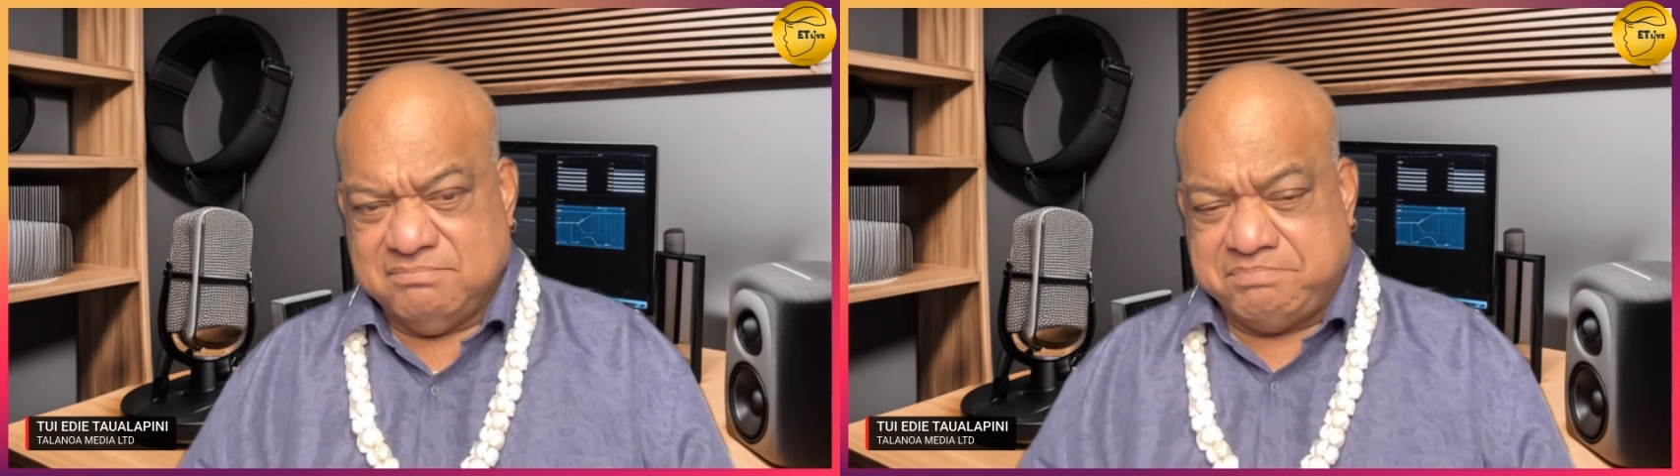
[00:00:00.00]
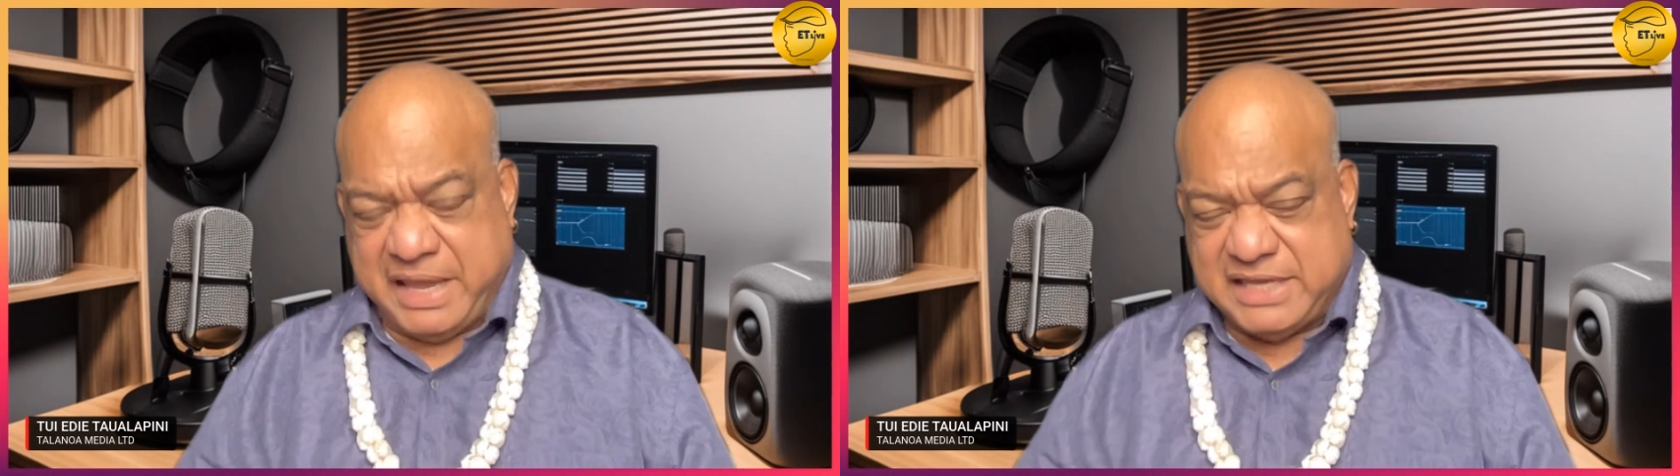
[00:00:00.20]

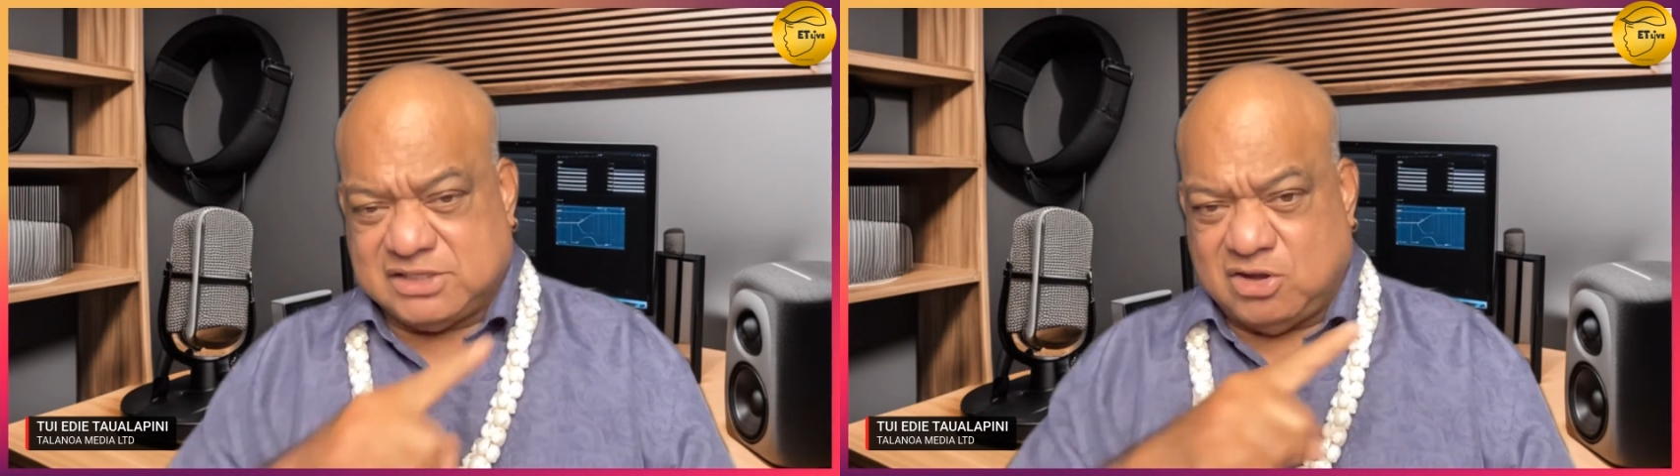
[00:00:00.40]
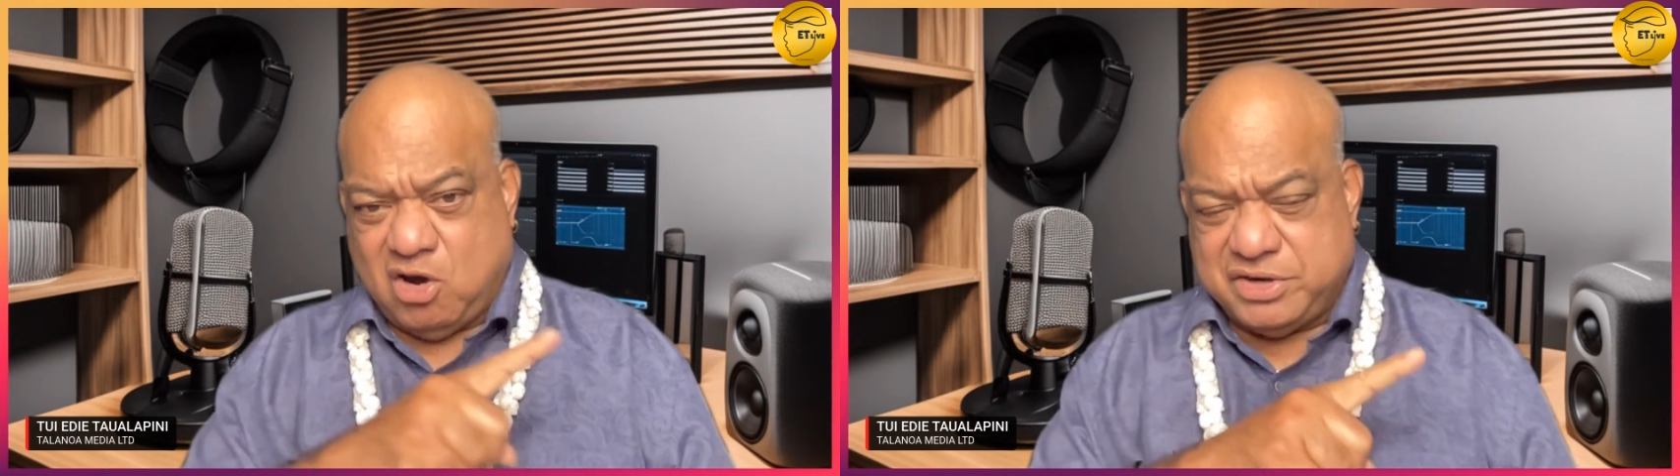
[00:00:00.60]

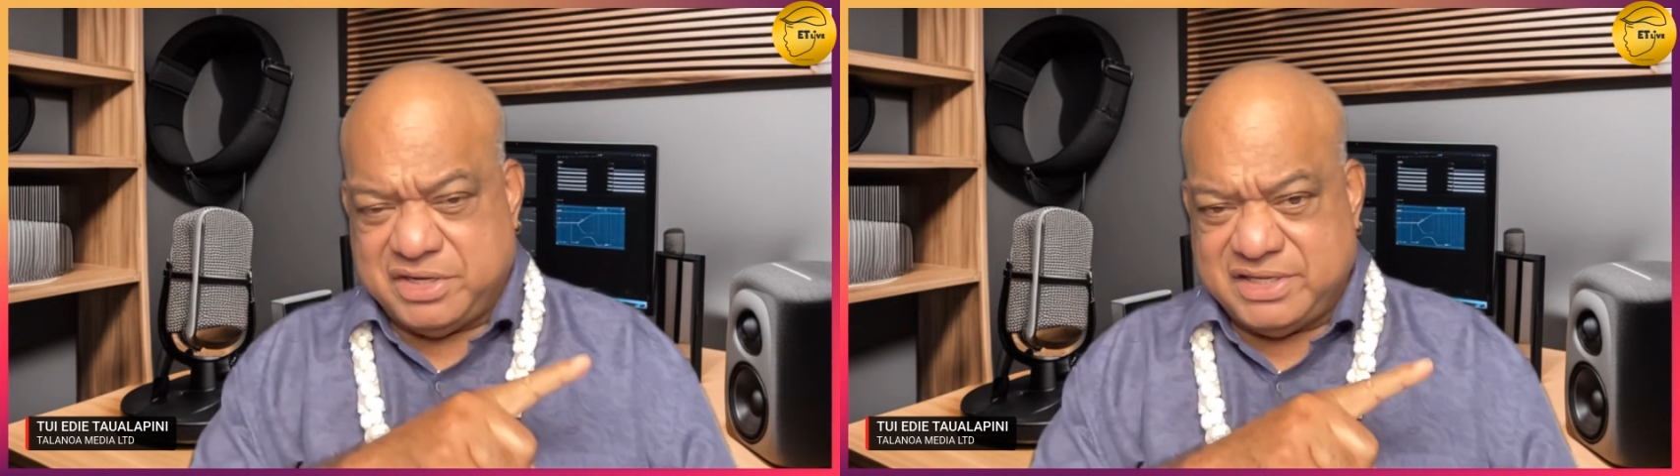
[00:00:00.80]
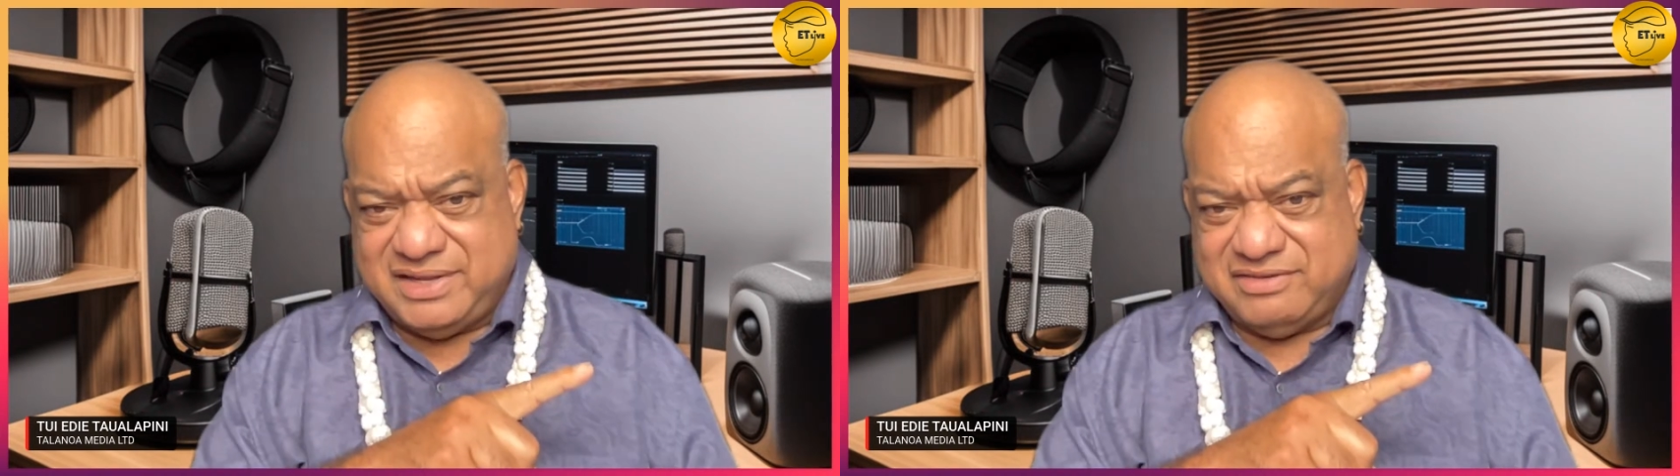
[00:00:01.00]
based on
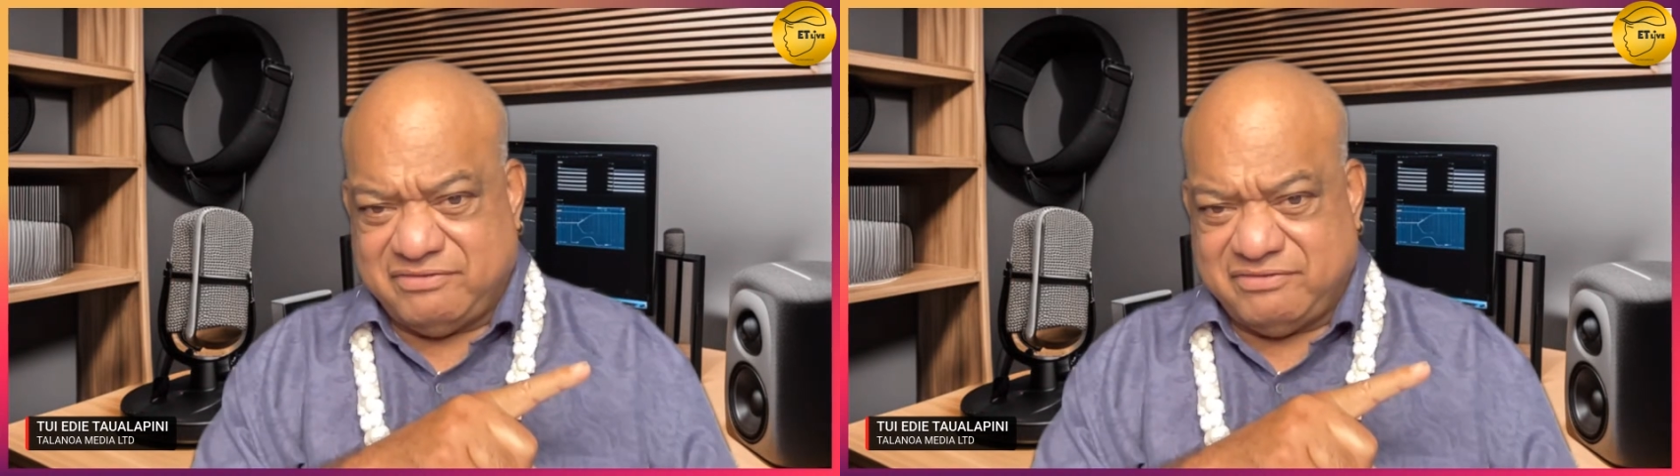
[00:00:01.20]
the